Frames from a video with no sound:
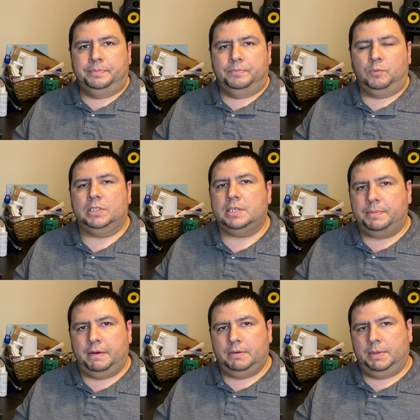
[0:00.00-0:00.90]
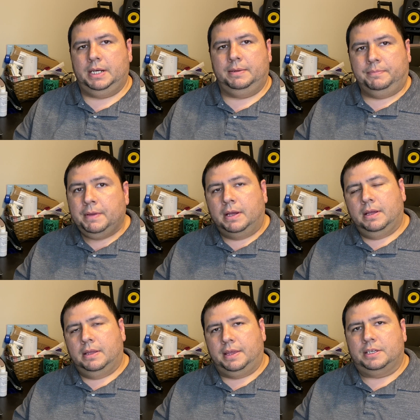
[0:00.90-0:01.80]
What's up, everybody?
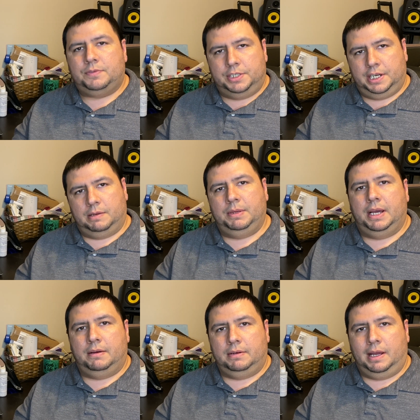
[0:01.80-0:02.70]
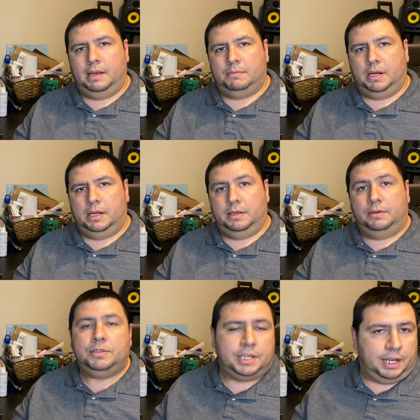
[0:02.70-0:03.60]
Thanks for checking me out and my
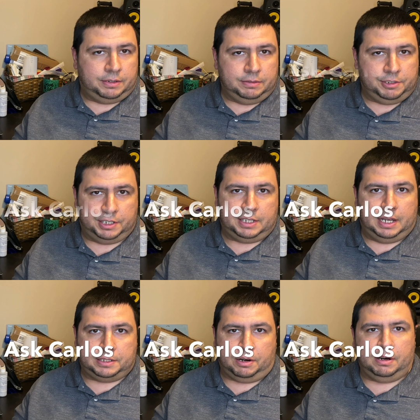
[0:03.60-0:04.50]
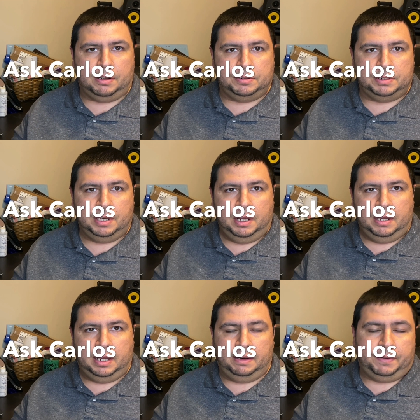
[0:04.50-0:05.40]
new channel, Just Ask Carlos.
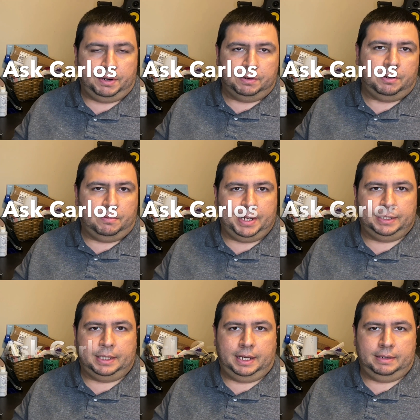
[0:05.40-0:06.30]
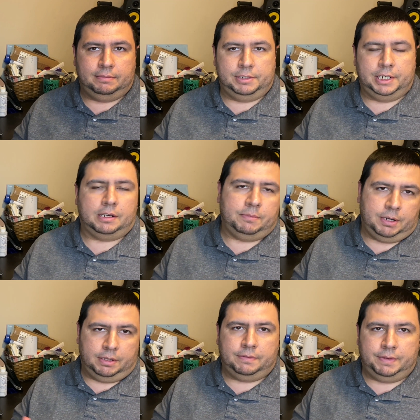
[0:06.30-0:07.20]
And if you don't know about that, check out my
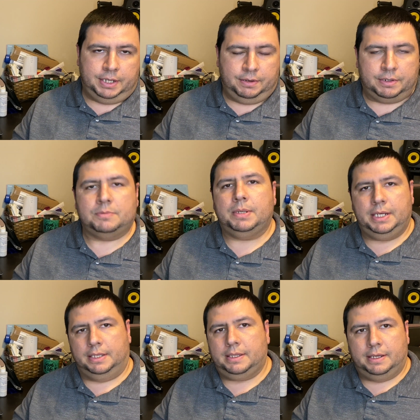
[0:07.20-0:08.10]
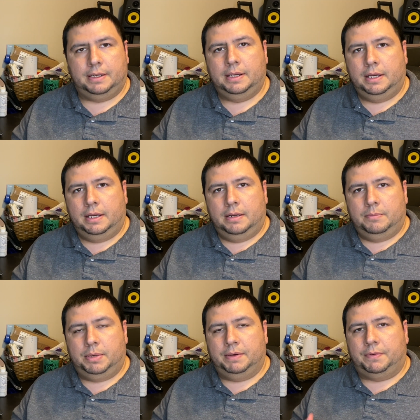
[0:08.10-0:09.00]
other video explaining that.
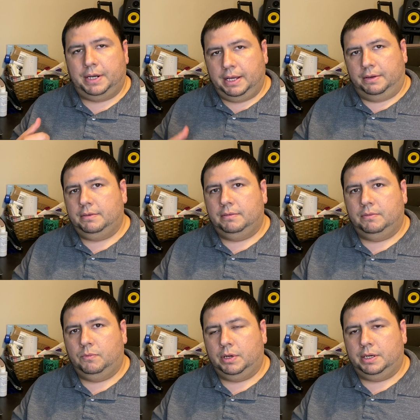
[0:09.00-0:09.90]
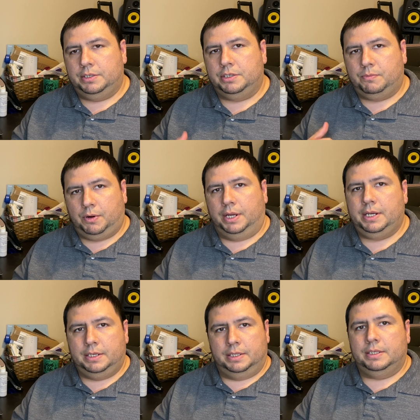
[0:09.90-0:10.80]
But for now, we're going to jump right
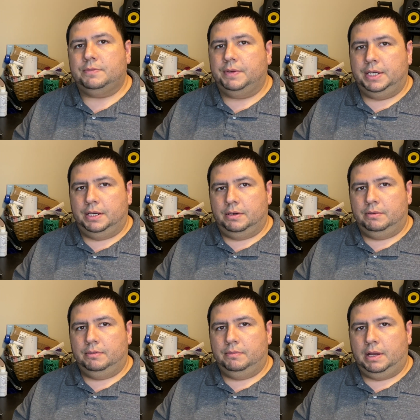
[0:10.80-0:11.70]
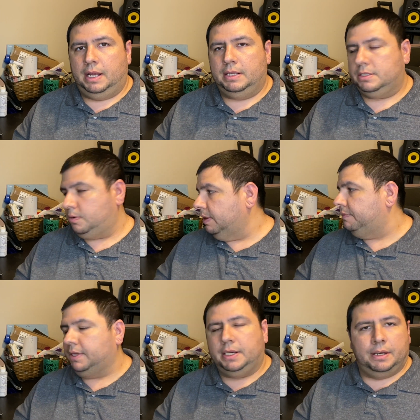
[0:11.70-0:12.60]
into this video, and it's a quick
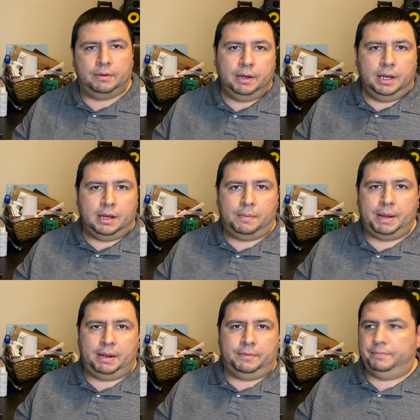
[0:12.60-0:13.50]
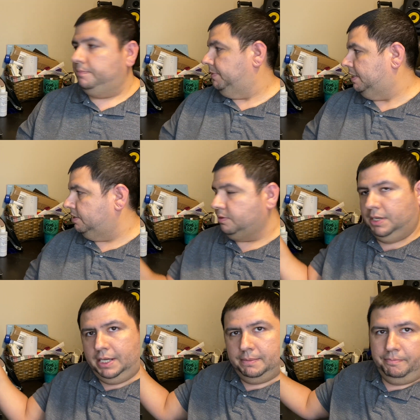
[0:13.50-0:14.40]
video about this new
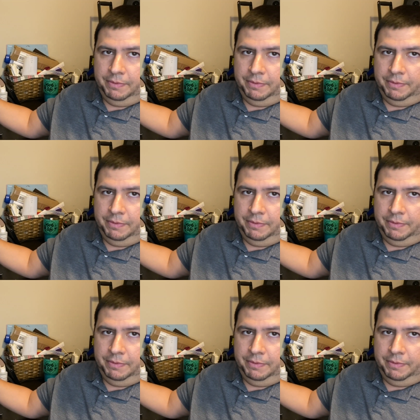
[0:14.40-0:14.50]
lid.